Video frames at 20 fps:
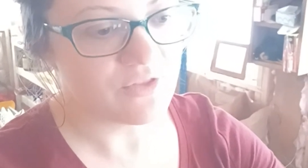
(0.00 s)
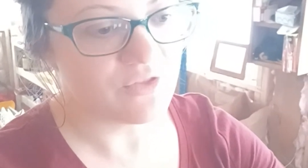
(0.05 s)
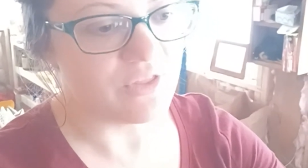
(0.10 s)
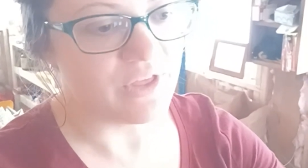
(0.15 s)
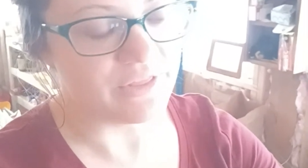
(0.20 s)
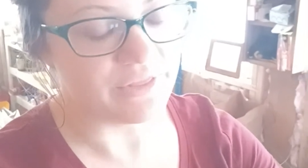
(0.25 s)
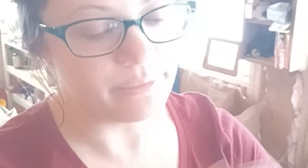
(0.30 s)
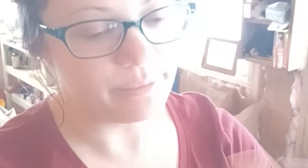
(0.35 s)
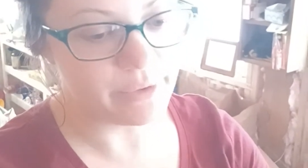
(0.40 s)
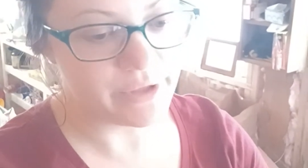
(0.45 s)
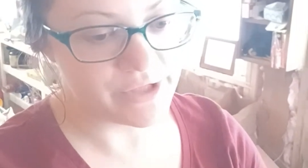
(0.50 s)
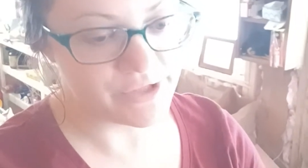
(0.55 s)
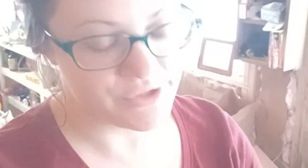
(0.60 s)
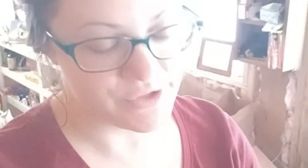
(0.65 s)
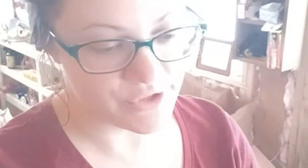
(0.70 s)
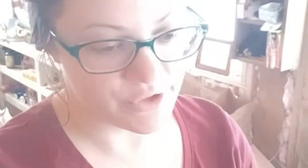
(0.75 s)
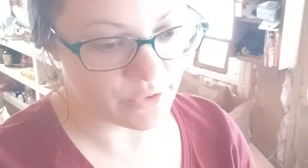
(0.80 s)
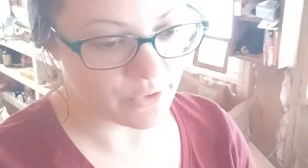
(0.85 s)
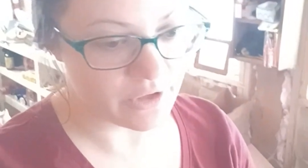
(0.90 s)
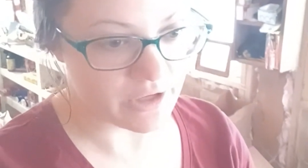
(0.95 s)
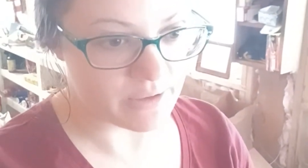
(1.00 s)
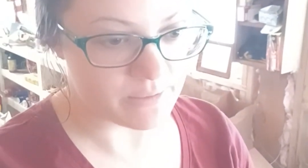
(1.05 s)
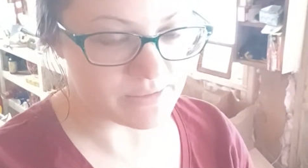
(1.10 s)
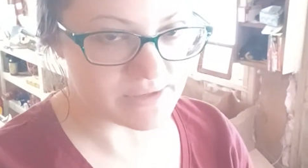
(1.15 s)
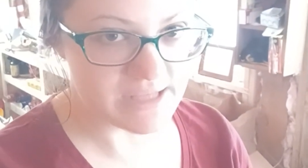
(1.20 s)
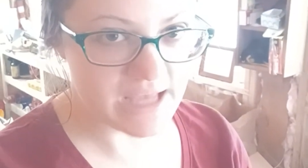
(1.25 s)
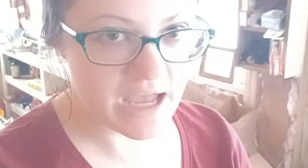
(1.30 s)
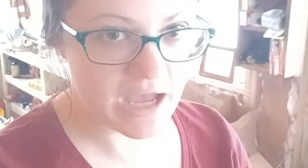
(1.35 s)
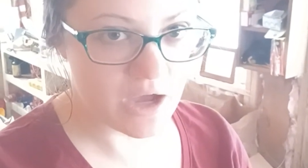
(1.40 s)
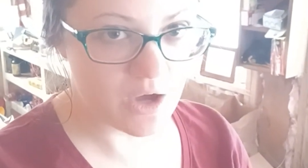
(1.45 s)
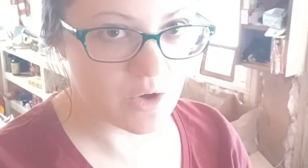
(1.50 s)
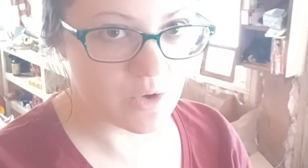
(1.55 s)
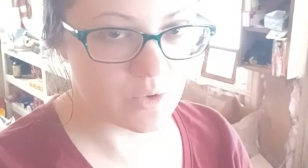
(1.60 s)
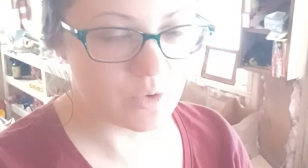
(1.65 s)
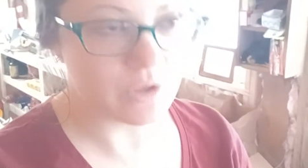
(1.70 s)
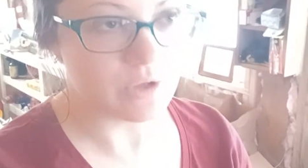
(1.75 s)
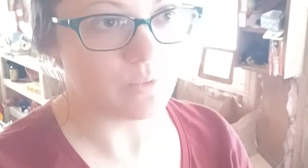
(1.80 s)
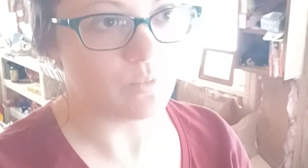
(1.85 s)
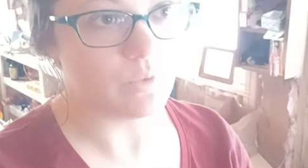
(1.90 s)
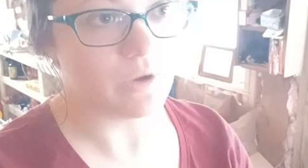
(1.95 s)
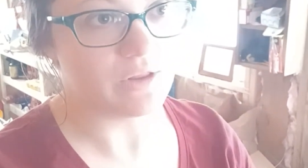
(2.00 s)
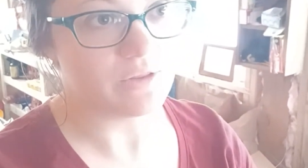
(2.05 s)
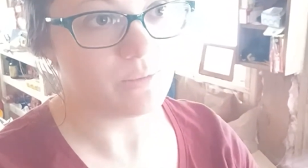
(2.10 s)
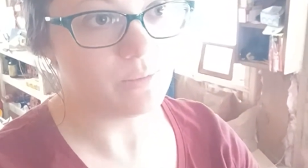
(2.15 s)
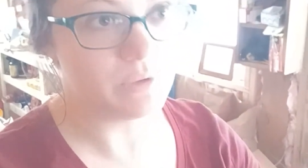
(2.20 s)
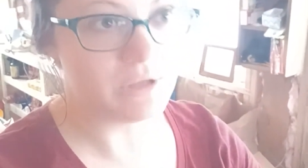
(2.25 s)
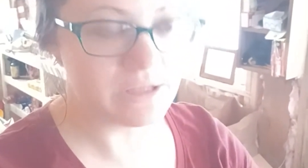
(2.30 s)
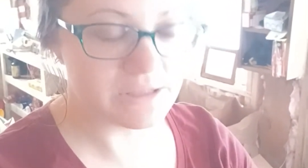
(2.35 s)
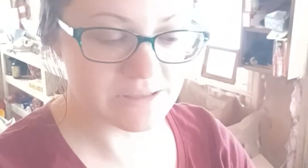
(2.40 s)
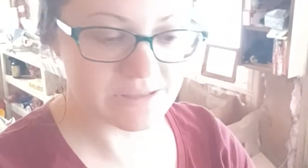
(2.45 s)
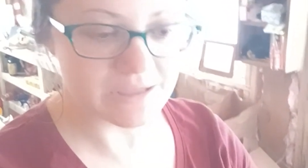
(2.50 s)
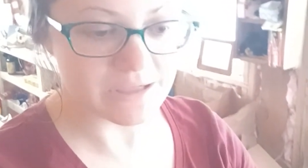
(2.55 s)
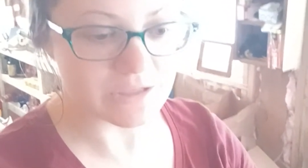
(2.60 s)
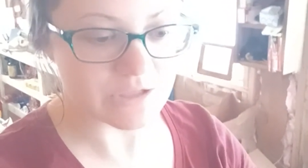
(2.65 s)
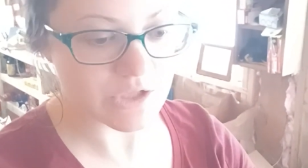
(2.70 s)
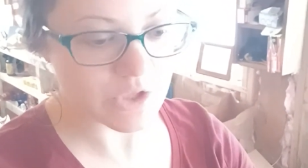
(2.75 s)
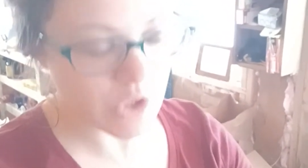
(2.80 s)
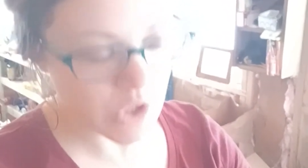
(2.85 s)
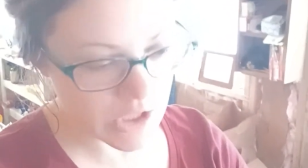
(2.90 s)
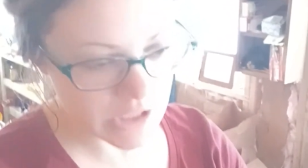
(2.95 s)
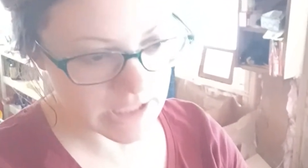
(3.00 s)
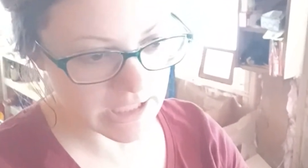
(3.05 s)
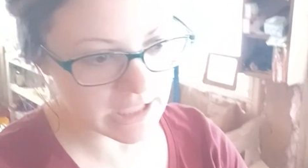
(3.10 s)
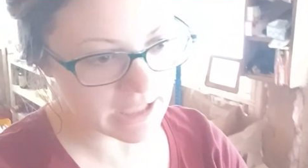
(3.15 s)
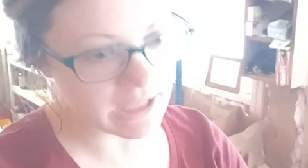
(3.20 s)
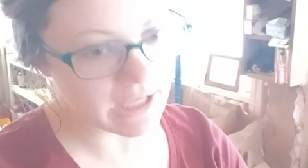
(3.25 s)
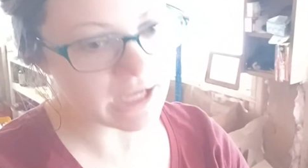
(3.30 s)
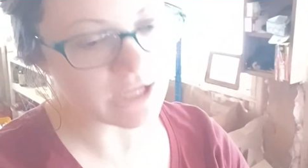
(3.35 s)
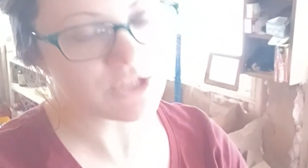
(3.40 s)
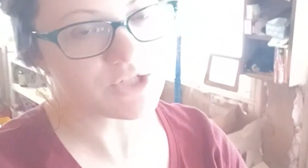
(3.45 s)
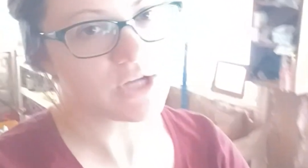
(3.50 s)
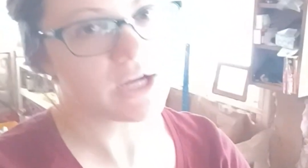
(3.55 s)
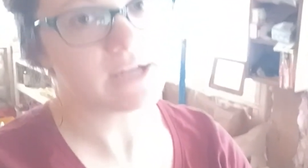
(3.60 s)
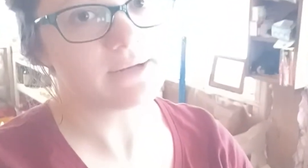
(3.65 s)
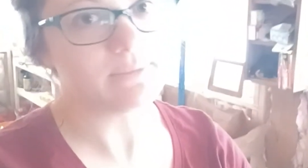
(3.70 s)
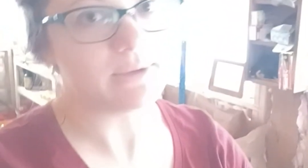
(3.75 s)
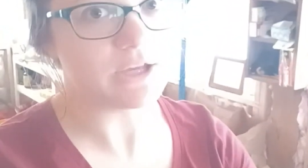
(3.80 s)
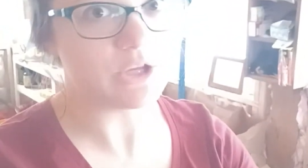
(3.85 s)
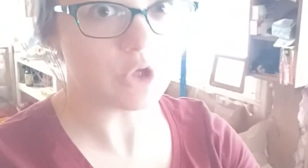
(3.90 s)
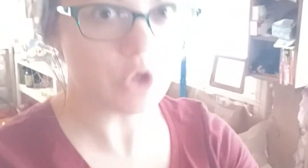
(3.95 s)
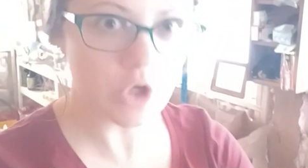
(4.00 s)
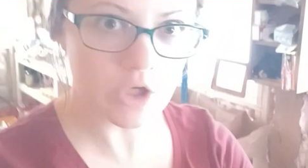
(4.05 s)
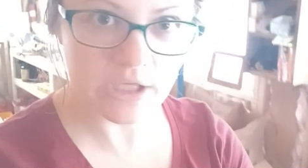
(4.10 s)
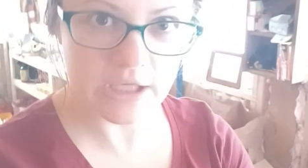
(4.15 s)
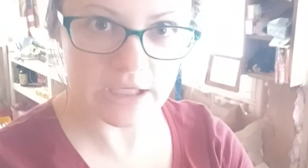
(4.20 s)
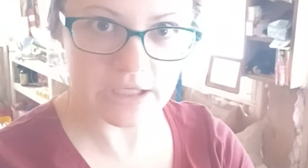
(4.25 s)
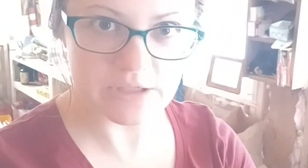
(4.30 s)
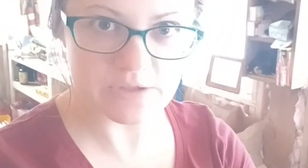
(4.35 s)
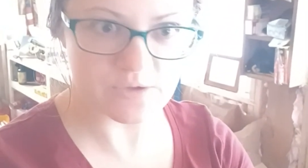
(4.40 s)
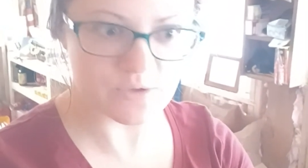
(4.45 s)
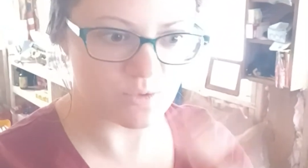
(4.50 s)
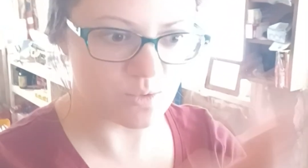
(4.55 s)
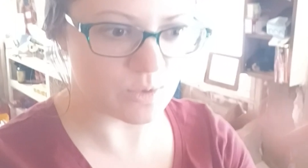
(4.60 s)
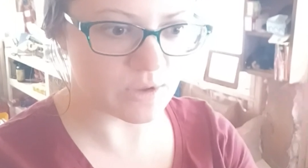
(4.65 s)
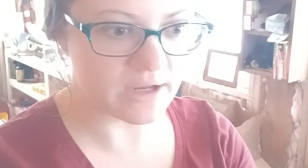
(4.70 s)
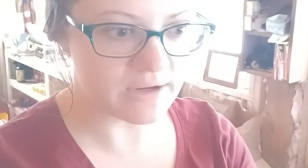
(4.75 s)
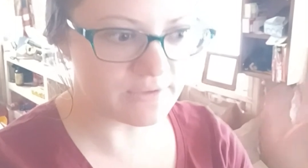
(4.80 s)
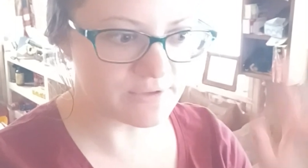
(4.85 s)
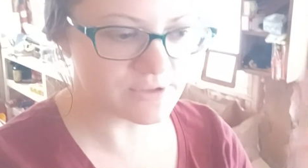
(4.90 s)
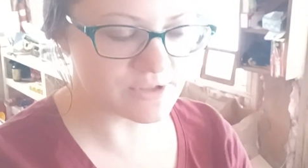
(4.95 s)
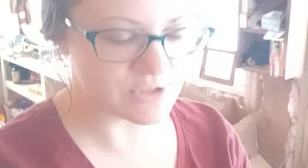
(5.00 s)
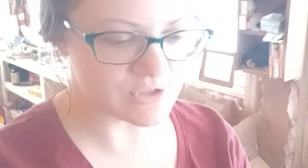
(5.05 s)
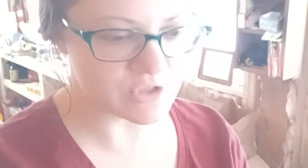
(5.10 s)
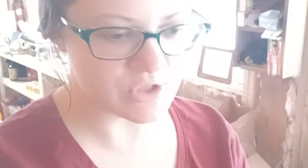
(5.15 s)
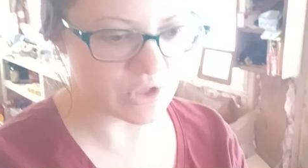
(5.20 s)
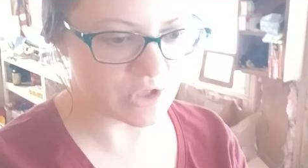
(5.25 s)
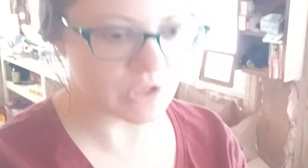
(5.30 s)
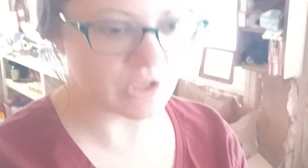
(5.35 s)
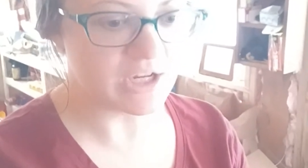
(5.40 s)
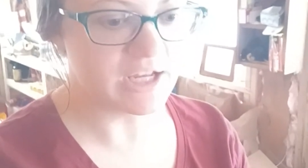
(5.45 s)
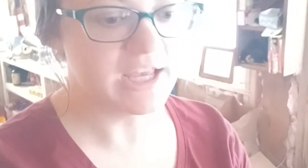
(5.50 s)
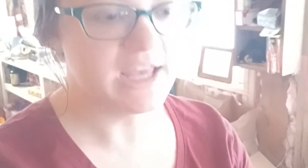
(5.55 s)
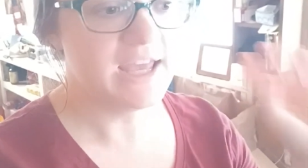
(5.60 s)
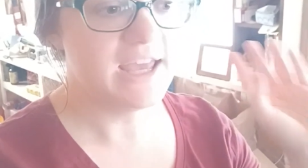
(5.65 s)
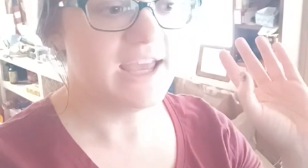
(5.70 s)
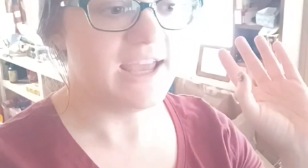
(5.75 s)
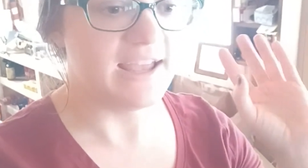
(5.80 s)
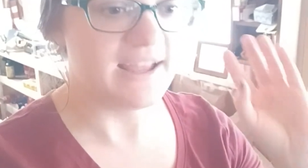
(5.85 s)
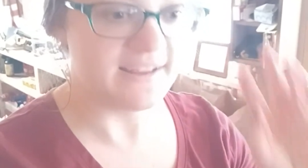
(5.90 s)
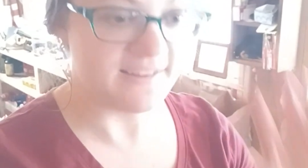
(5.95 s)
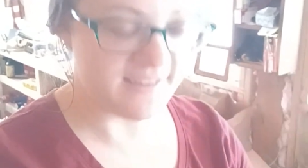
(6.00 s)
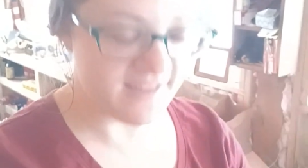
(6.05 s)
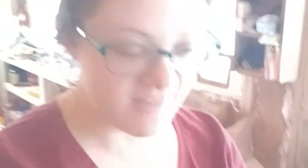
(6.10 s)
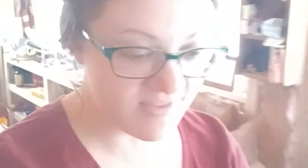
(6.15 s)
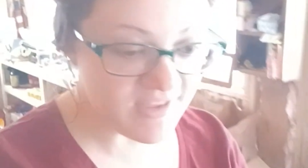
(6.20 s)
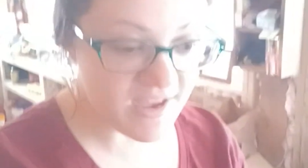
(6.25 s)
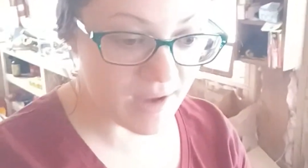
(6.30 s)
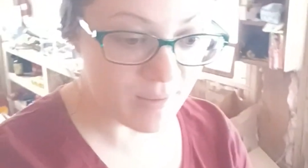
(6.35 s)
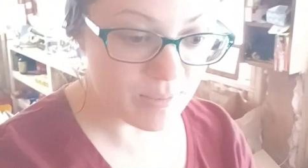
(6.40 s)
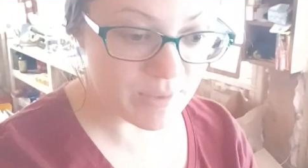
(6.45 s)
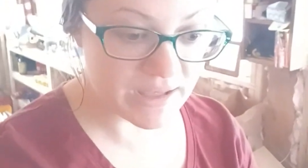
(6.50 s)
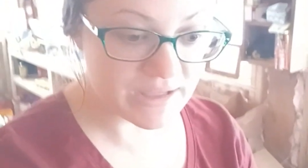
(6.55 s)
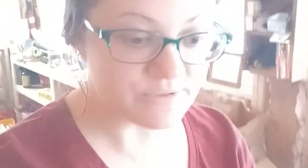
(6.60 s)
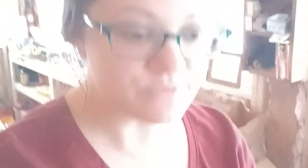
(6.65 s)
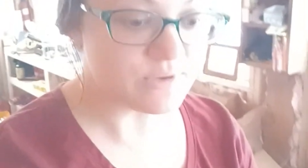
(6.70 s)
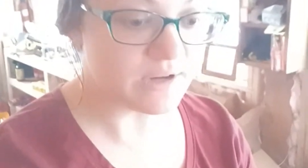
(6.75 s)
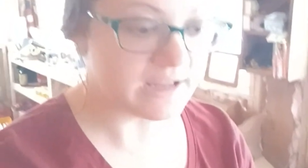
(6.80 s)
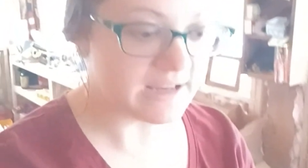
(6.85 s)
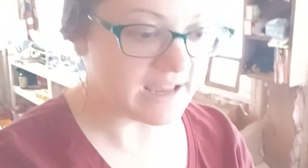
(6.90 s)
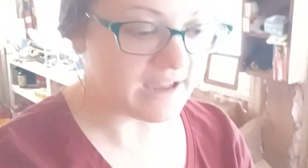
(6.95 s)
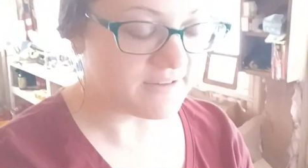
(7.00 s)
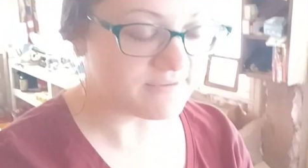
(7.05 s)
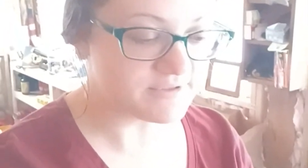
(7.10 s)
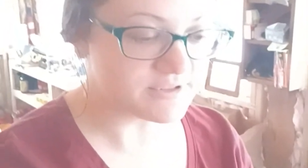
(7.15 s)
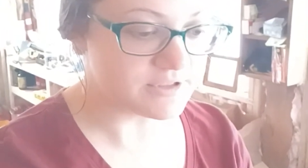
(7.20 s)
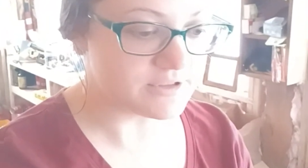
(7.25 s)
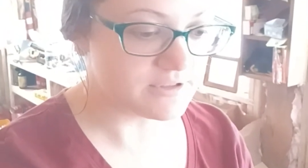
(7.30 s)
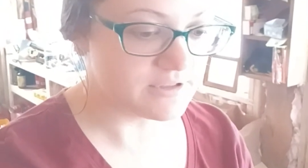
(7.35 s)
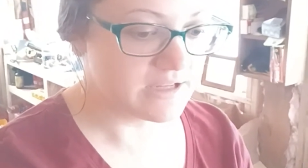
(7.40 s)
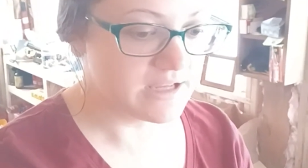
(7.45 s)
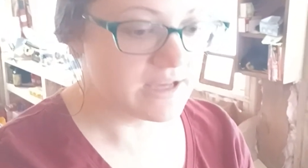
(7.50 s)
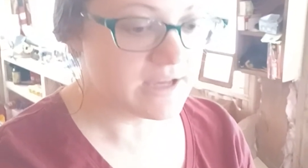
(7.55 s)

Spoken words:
then the pizza dough comes out, and while the pizza is cooking, I try to make cookies or whatever dessert and get that baked right after.